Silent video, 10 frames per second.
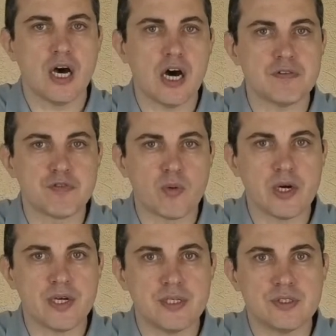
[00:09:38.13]

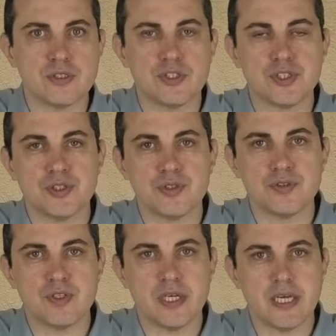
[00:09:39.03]
afforded to
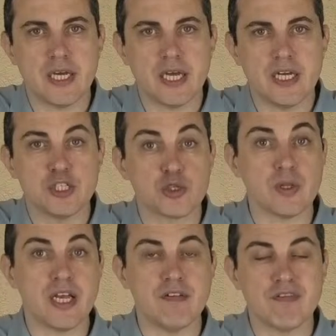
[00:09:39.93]
the initial
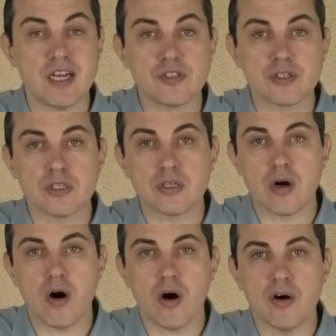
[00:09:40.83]

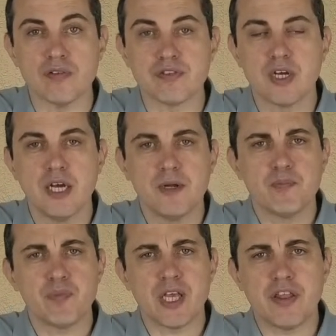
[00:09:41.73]
inventor of
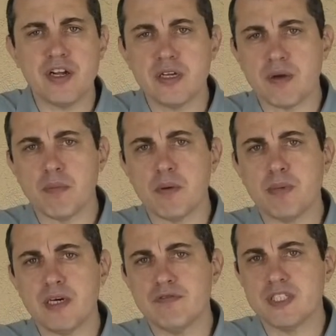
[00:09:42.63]
Ethereum.
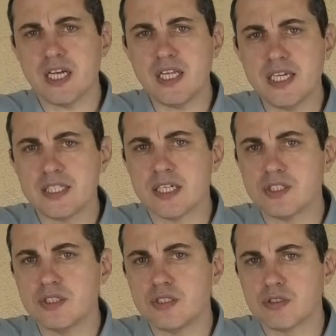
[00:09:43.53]
But Vitalik
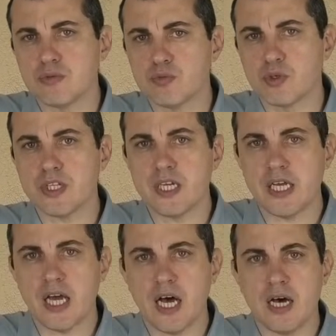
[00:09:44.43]
doesn't
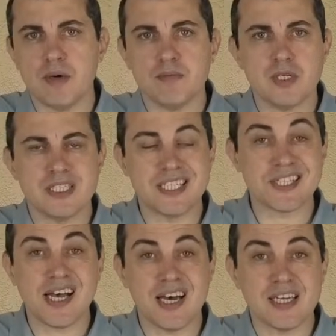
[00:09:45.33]
really
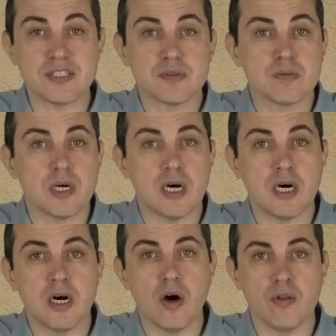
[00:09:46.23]
decide
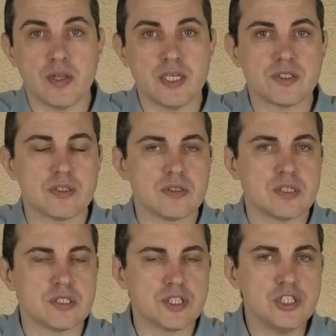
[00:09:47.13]
on this. The
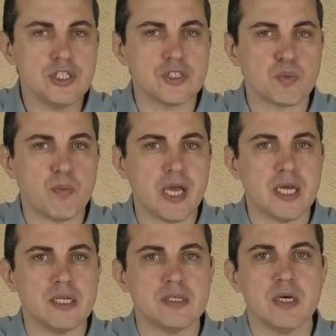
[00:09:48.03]
decision is
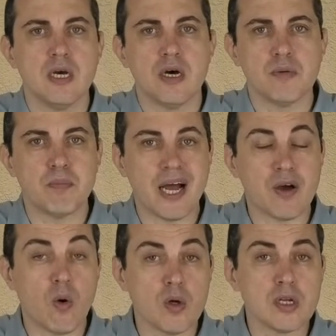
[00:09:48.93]
made by
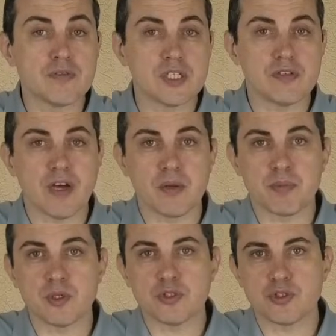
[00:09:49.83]
all of the
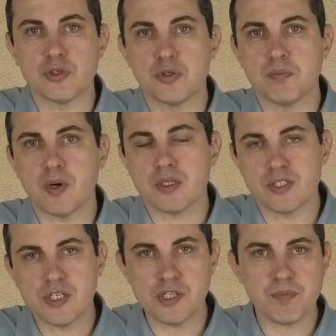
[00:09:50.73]
developers who
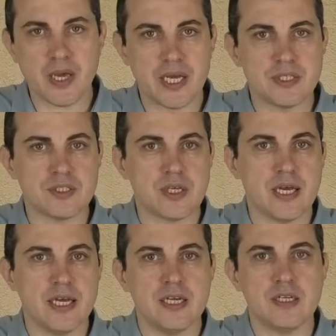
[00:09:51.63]
participate
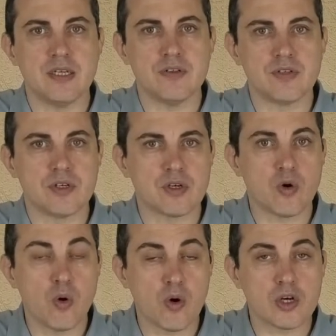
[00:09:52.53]
in the
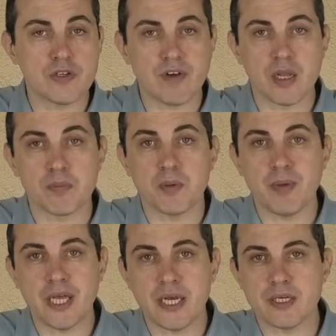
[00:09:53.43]
core developer
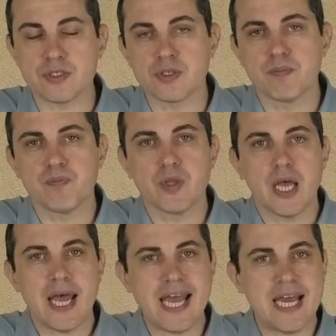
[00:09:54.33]
meetings,
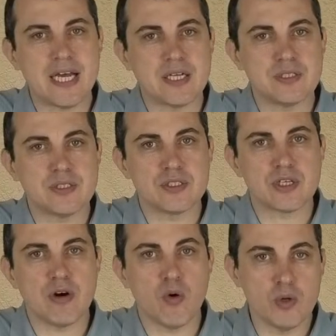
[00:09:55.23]
and
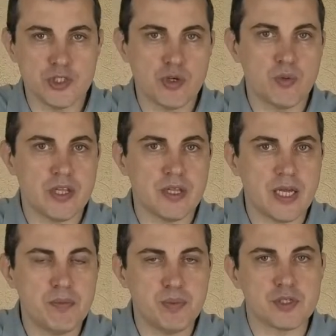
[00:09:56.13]
also with
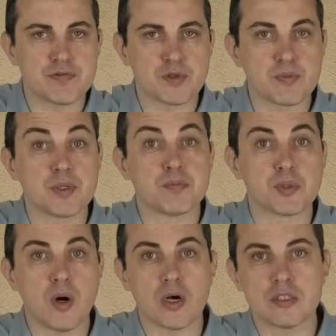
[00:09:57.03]
input from the
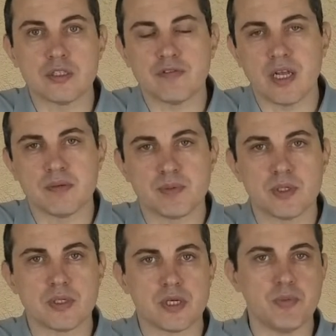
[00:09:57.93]
broader
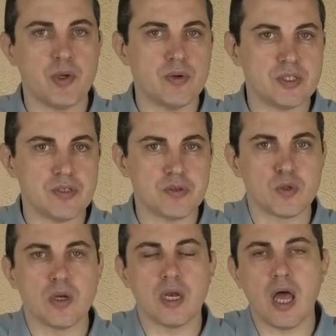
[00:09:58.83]
developer community. There are
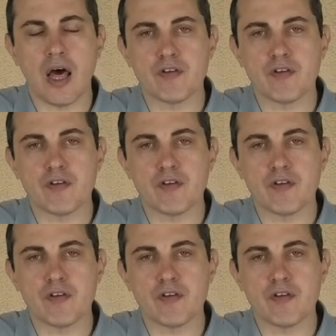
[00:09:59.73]
a lot